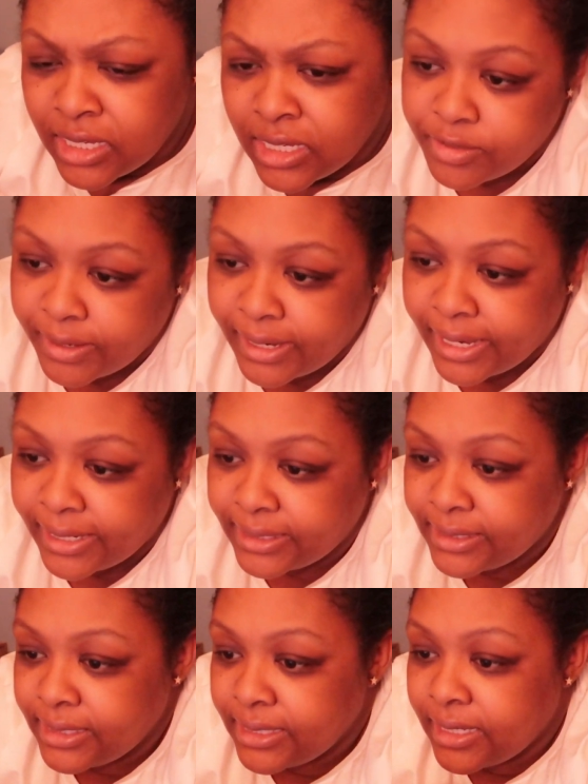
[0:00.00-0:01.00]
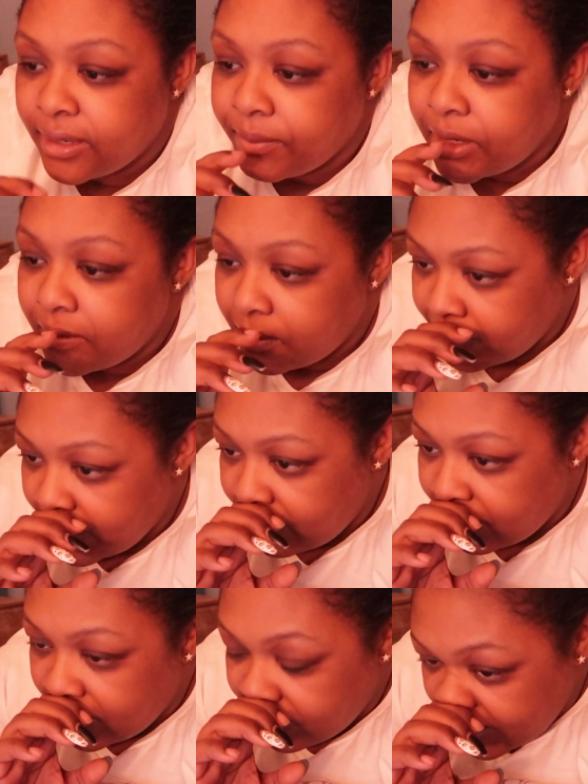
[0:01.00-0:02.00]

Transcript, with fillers: So I got a minimum payment of